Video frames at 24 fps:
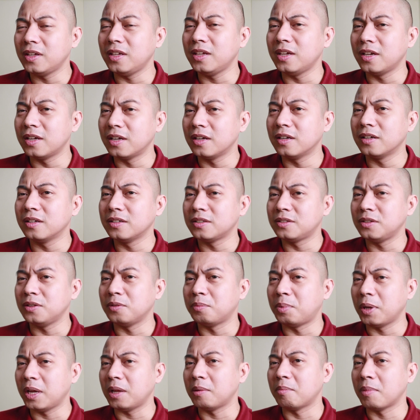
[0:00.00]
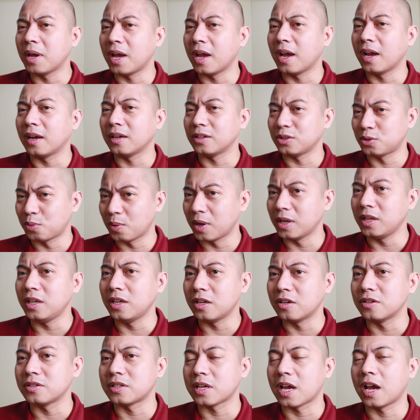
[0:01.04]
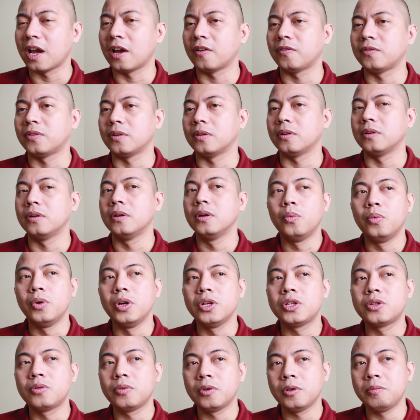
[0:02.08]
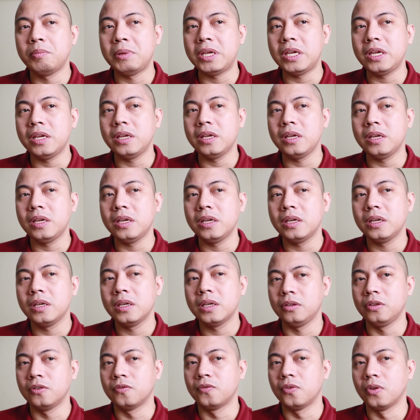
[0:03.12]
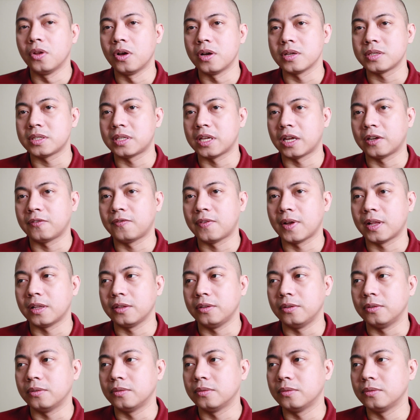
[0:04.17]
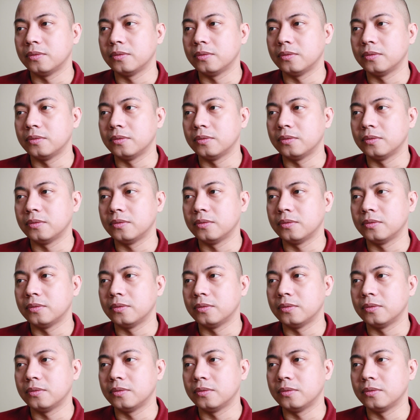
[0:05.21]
the years you paid back 20 years after, which would be you've lost that value.